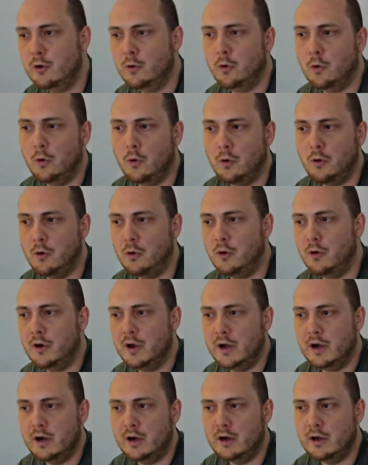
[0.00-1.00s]
or
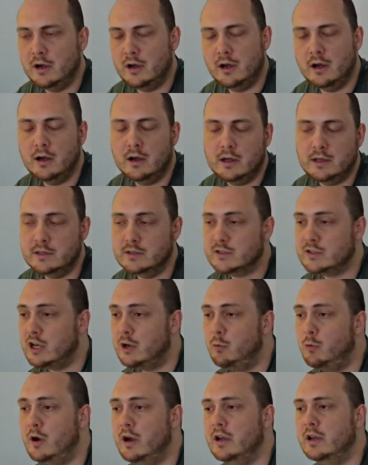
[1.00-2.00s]
in
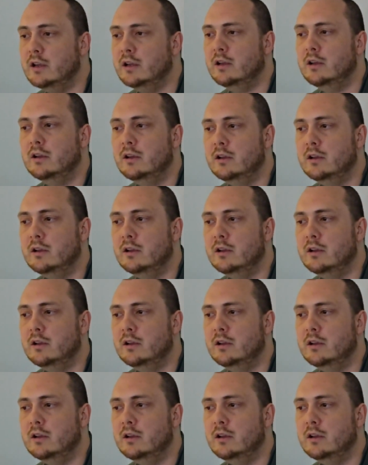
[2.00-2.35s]
some way